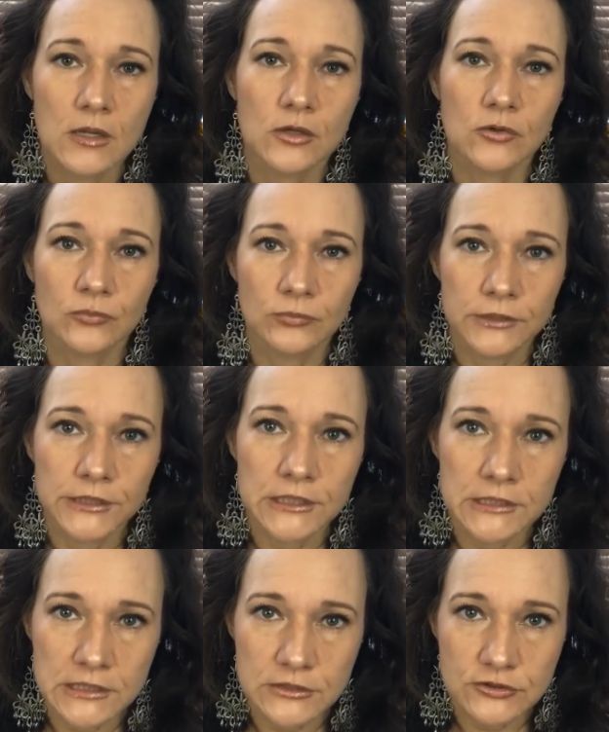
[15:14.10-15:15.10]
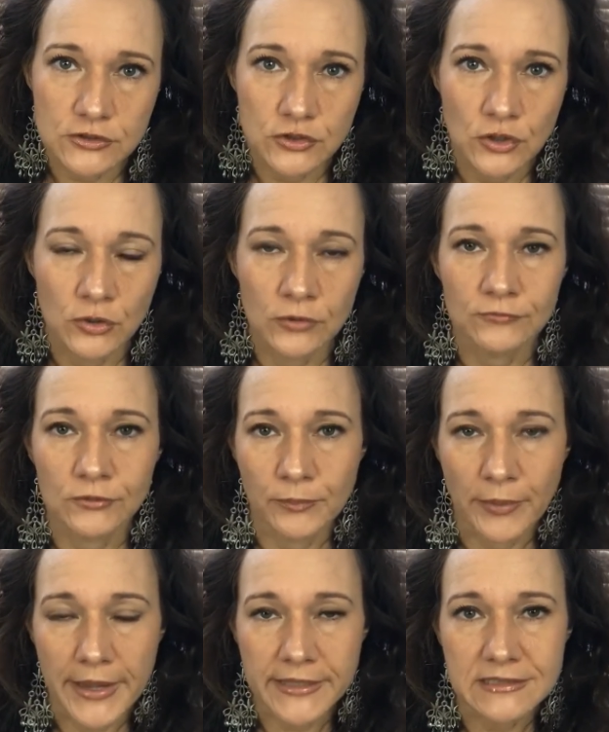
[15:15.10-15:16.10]
you really need to know if you're
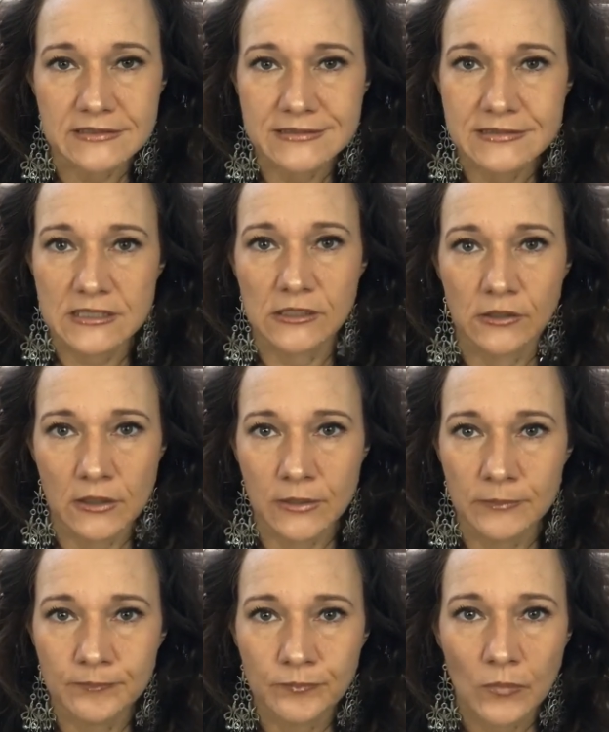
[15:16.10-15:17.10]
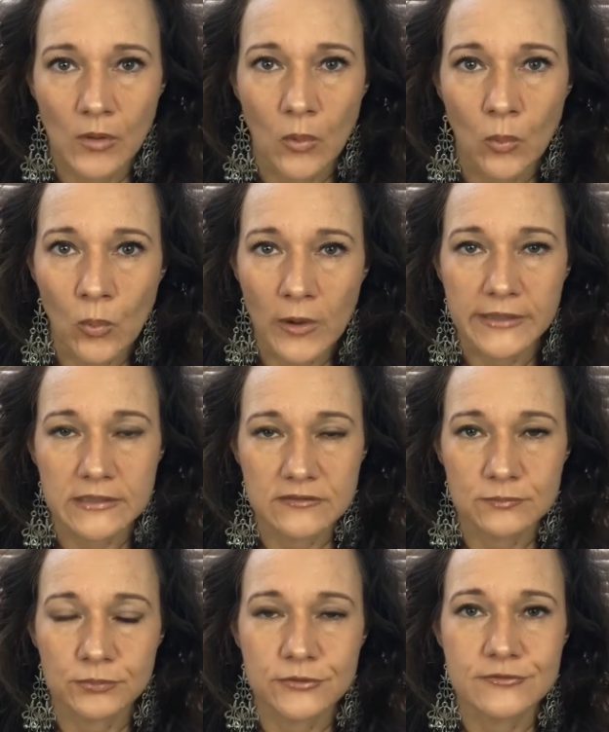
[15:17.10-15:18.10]
buying a serum, what is
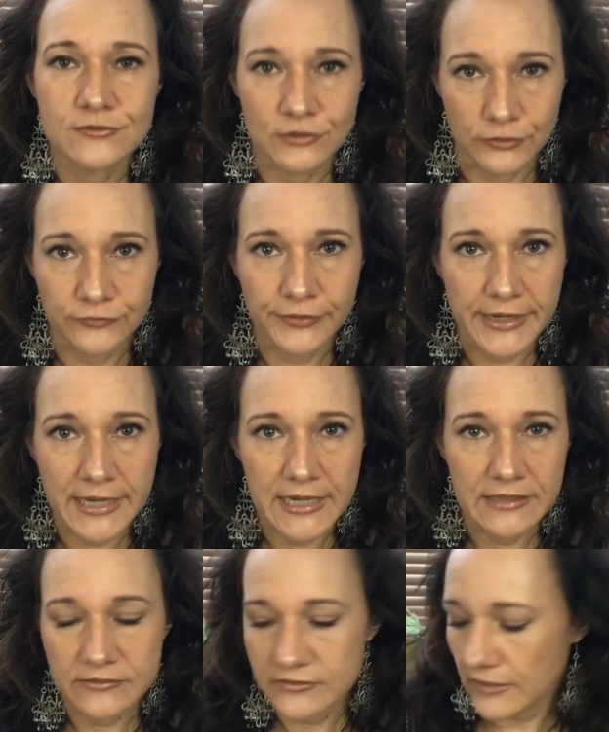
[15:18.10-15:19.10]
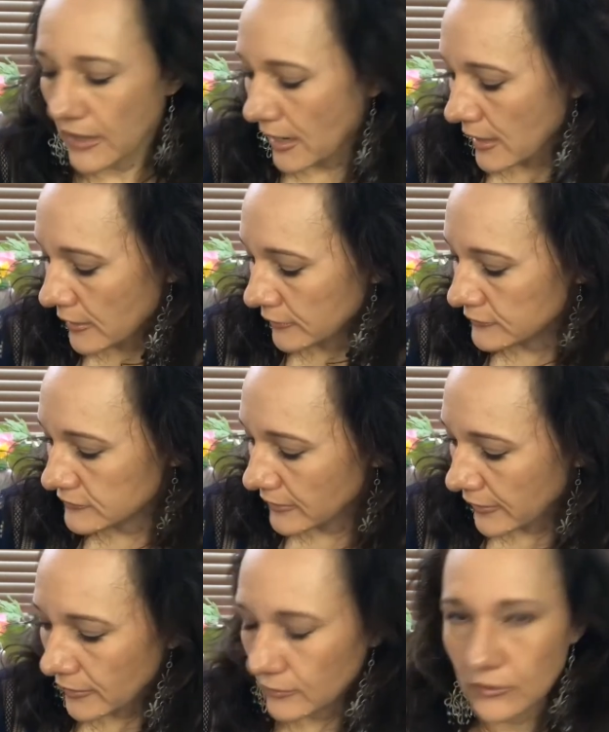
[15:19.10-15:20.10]
preserving it. And
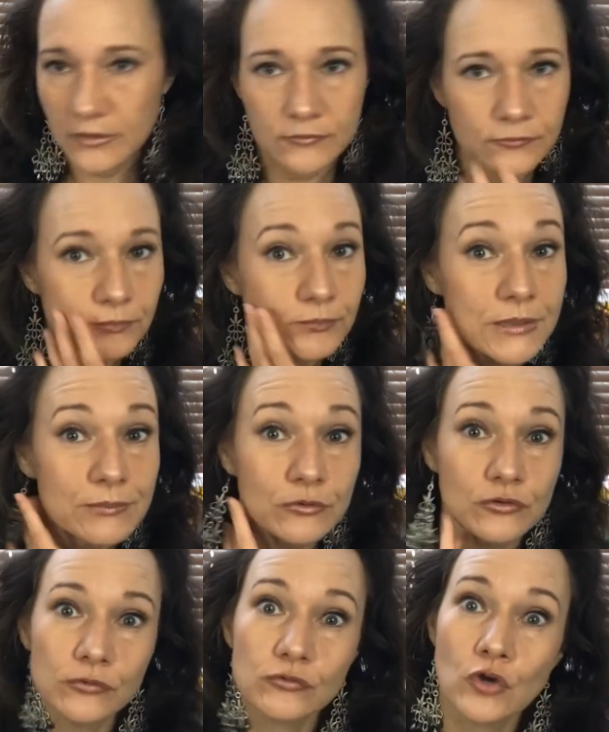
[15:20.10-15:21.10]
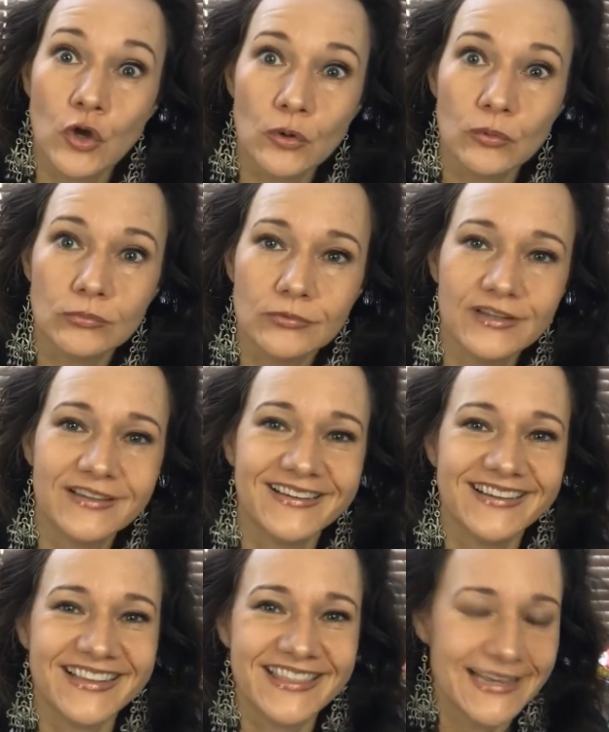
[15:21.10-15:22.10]
a lot of people don't know.
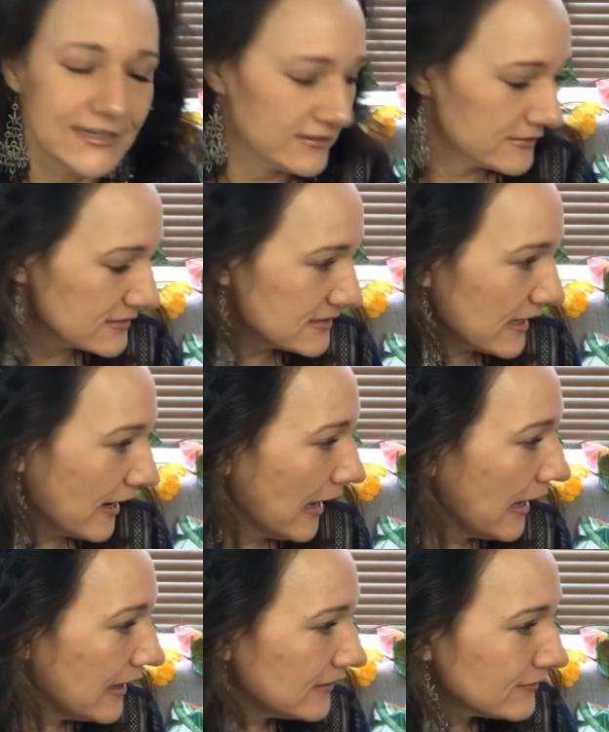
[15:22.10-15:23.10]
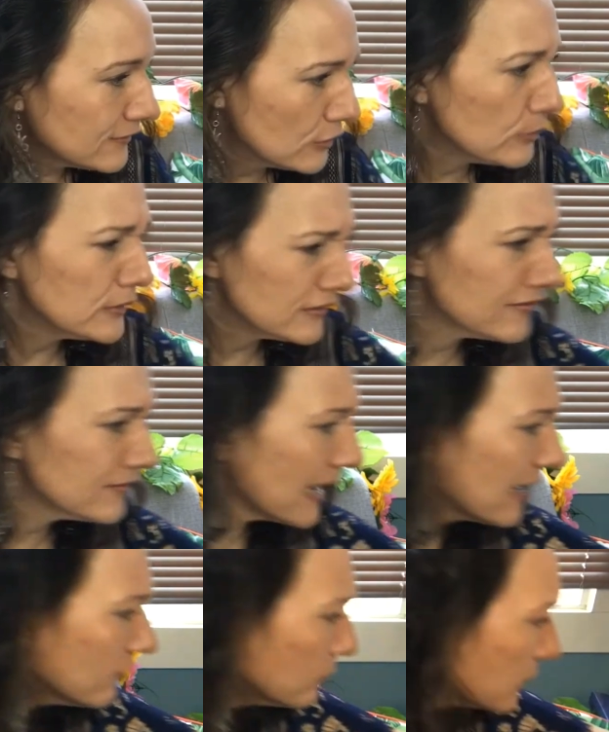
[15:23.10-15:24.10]
They just assume it's
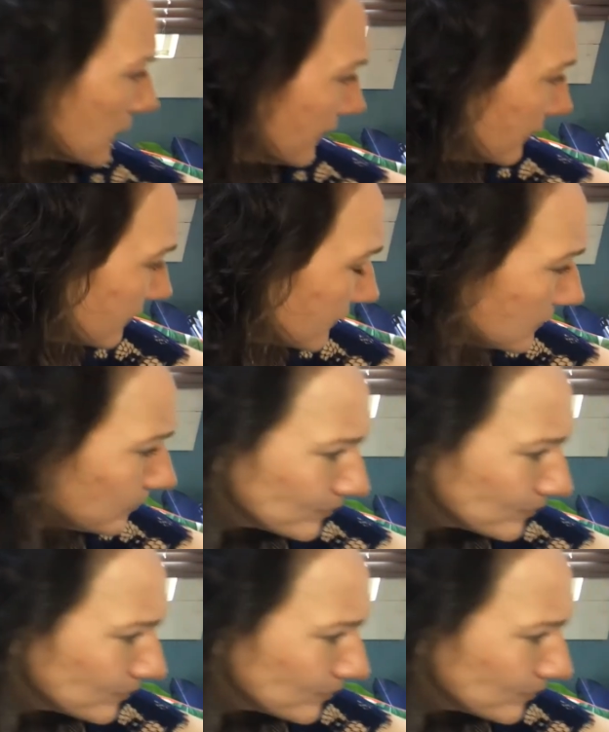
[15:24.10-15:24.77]
safe because